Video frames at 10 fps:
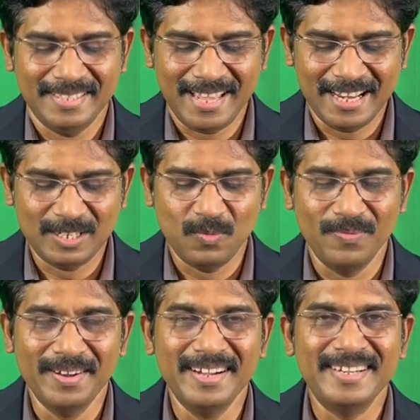That
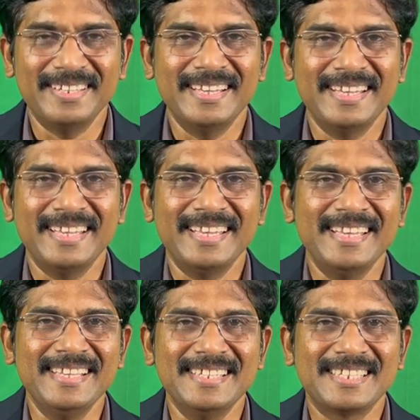word
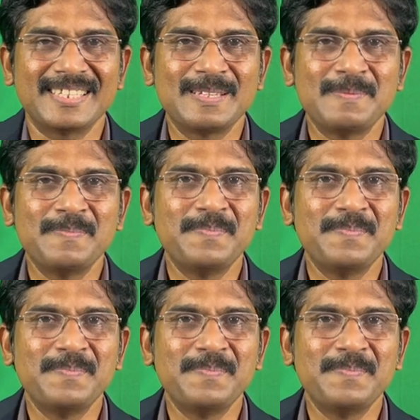is